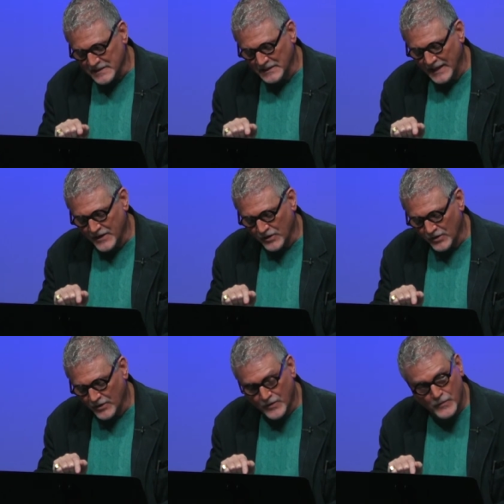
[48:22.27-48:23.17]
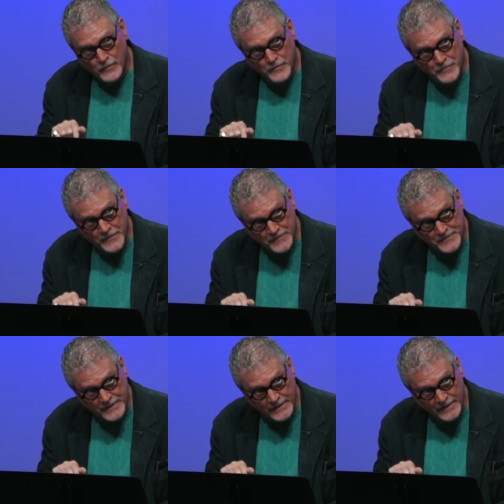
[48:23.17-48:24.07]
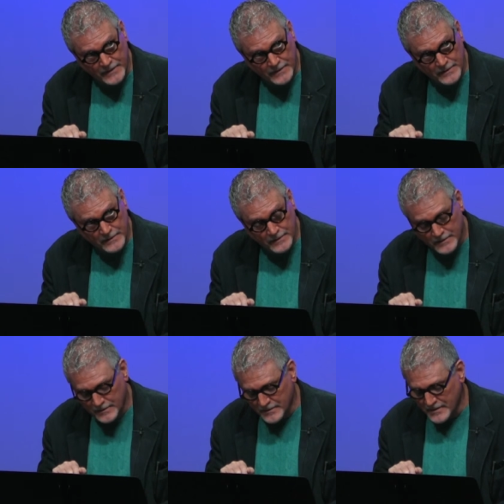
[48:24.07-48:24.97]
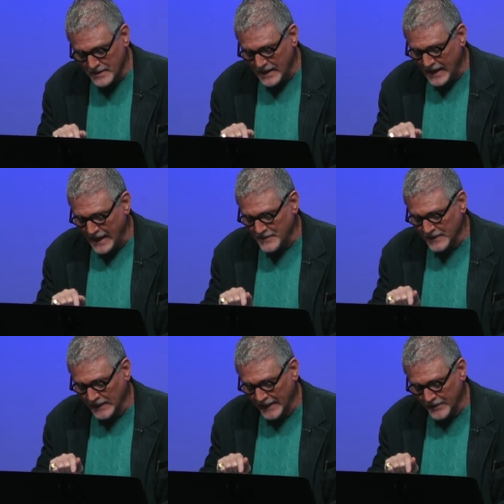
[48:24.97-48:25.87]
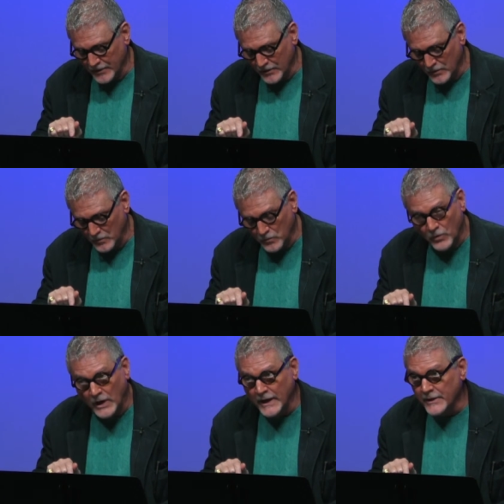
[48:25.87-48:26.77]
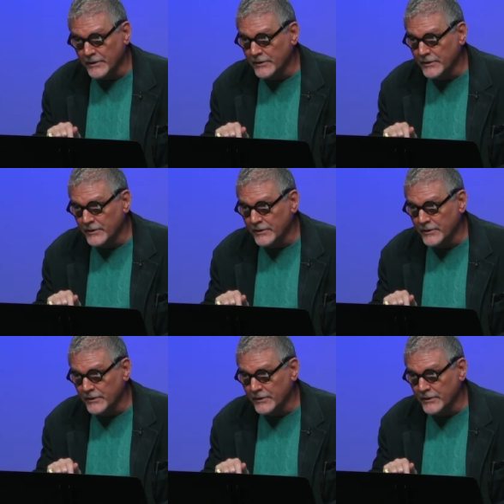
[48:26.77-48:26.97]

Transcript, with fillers: the letter 50, and the letter 1.